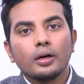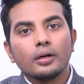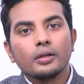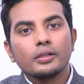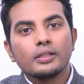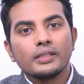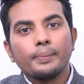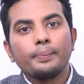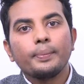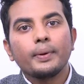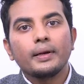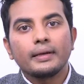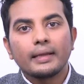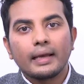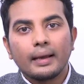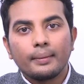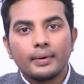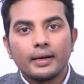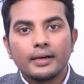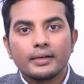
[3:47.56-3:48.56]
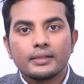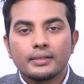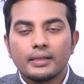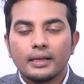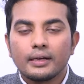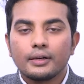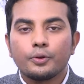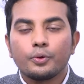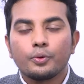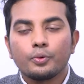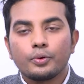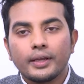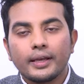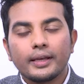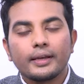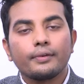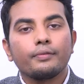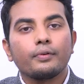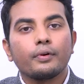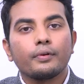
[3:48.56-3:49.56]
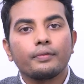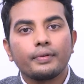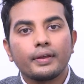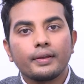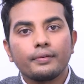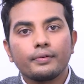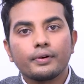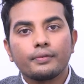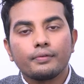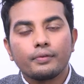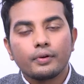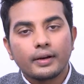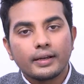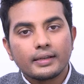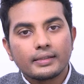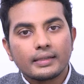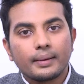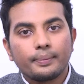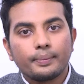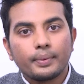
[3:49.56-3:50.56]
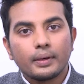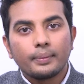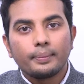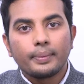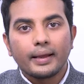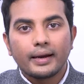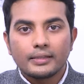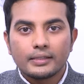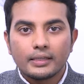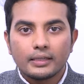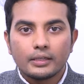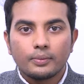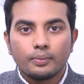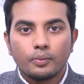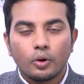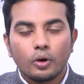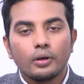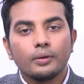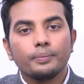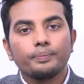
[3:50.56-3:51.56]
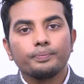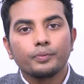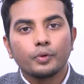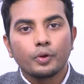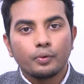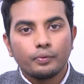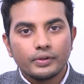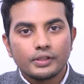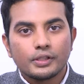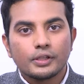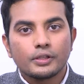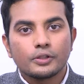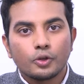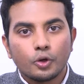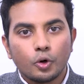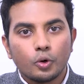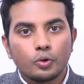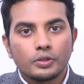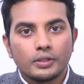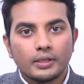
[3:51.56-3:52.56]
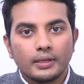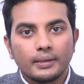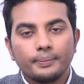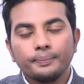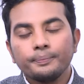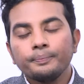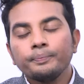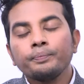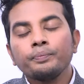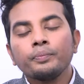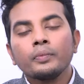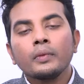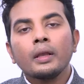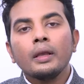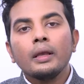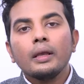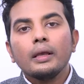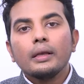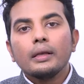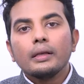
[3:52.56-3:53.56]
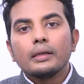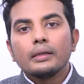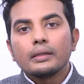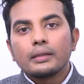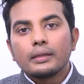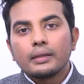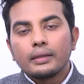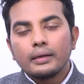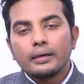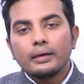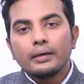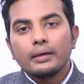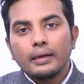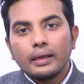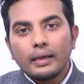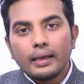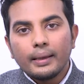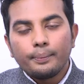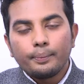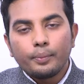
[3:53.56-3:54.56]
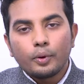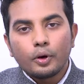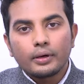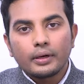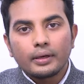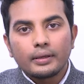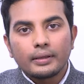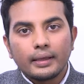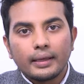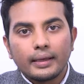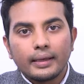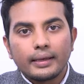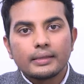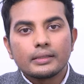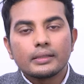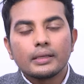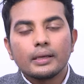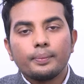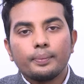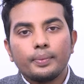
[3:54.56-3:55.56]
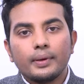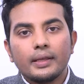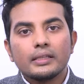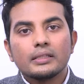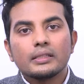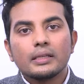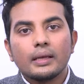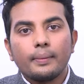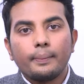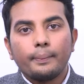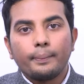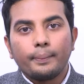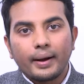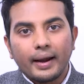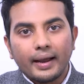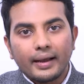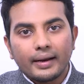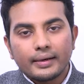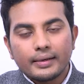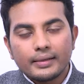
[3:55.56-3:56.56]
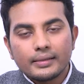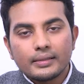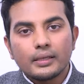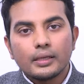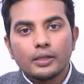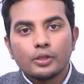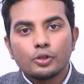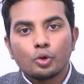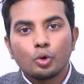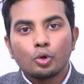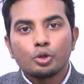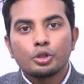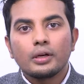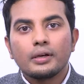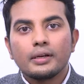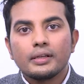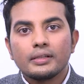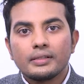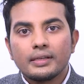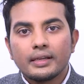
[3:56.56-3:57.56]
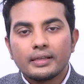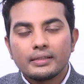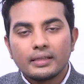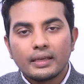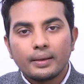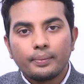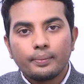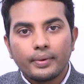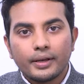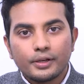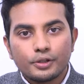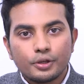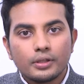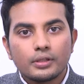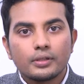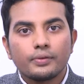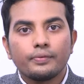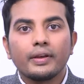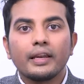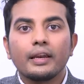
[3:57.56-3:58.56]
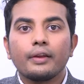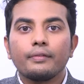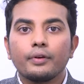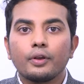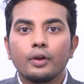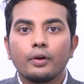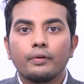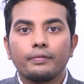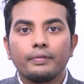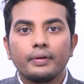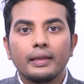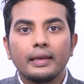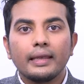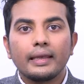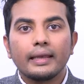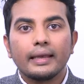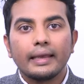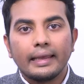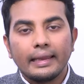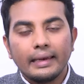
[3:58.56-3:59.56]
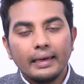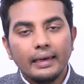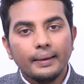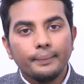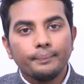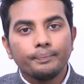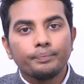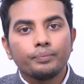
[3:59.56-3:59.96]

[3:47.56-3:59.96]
simple tablets that you take for fever, for example paracetamol, which is crocin. Third important thing is, please practice social distancing measures whenever you're feeling ill.